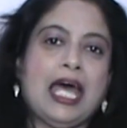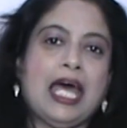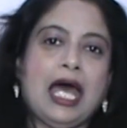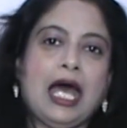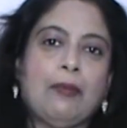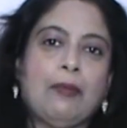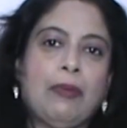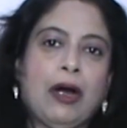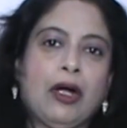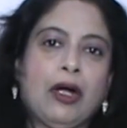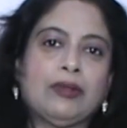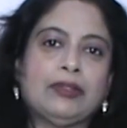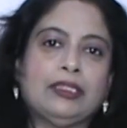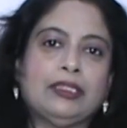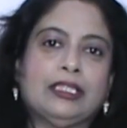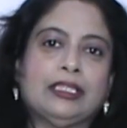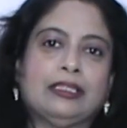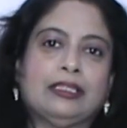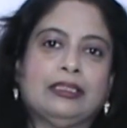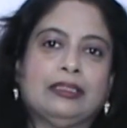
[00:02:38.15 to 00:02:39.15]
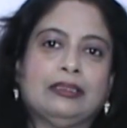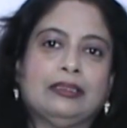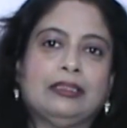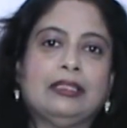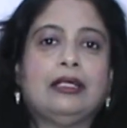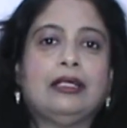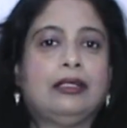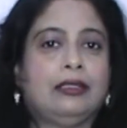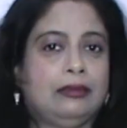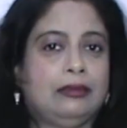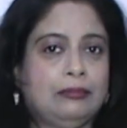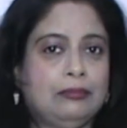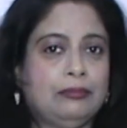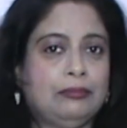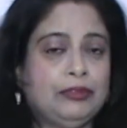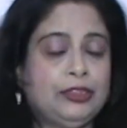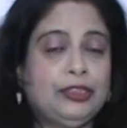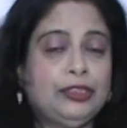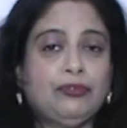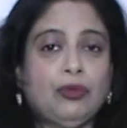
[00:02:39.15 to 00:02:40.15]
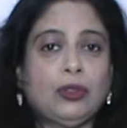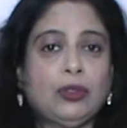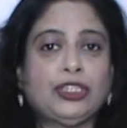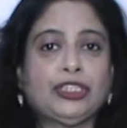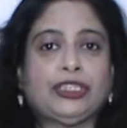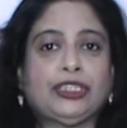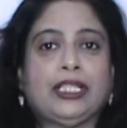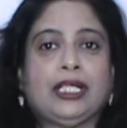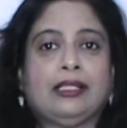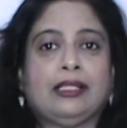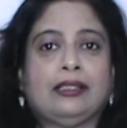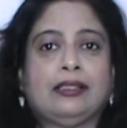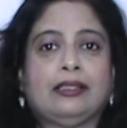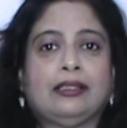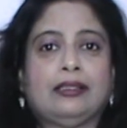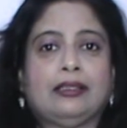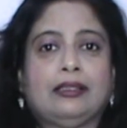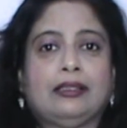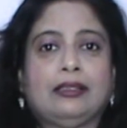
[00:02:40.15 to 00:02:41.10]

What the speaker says: about the devotional